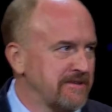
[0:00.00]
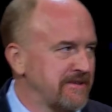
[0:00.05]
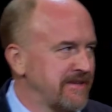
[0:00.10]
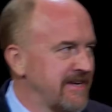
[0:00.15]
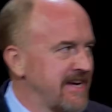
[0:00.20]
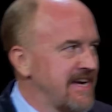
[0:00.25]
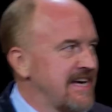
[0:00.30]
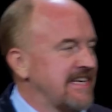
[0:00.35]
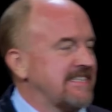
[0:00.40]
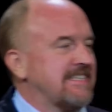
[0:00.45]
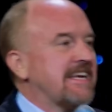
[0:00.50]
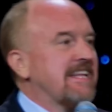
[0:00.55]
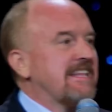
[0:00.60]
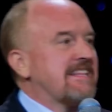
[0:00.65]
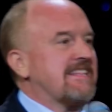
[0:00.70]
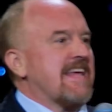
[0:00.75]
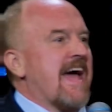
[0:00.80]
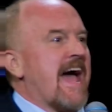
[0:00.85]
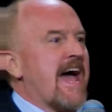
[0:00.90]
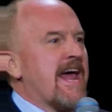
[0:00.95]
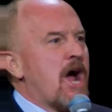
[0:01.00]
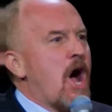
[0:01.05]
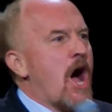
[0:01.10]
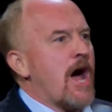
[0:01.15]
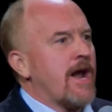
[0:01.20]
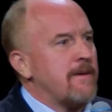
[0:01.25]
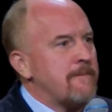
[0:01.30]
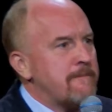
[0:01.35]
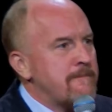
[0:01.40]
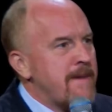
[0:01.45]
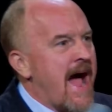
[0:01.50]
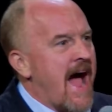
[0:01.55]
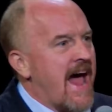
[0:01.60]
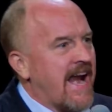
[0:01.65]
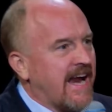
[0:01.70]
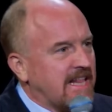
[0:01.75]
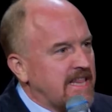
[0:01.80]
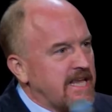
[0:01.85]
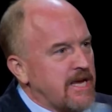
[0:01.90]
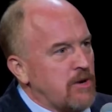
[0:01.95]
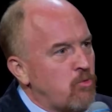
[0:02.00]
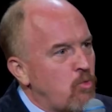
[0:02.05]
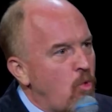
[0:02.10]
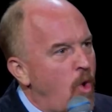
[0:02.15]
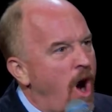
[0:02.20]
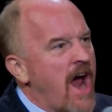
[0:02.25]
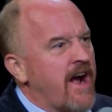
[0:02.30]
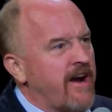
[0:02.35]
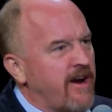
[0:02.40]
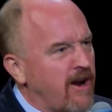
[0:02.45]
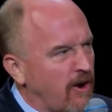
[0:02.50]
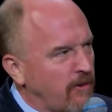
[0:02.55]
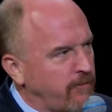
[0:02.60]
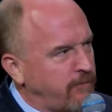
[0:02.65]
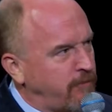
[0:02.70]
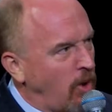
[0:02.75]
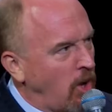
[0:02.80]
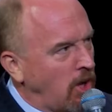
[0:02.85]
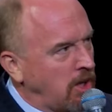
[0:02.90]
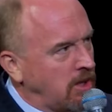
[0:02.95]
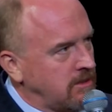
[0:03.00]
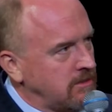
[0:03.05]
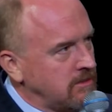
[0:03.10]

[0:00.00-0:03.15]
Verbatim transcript: Isn't that automatically wonderful?